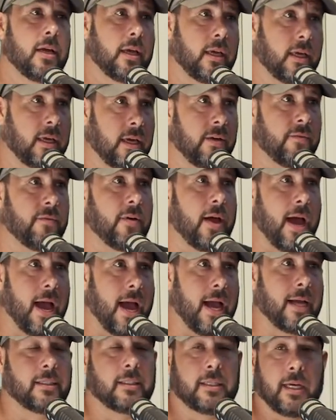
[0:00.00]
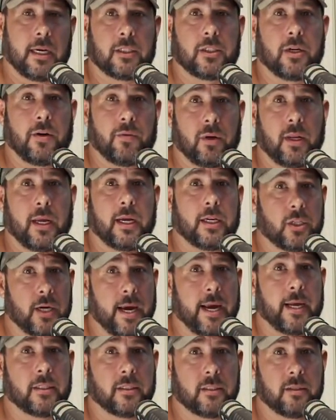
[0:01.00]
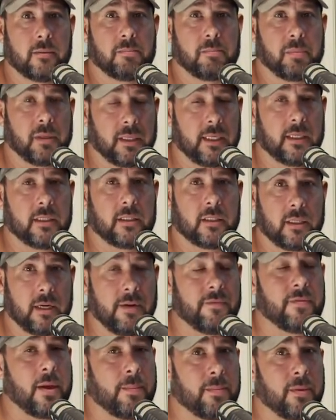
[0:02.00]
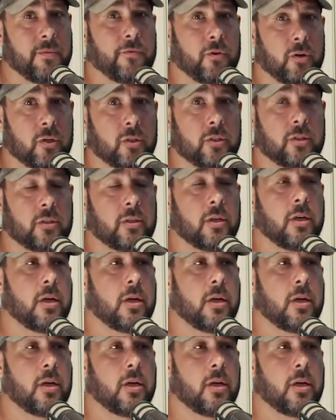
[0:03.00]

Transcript: give Aztec Chevrolet a chance. Please give them the first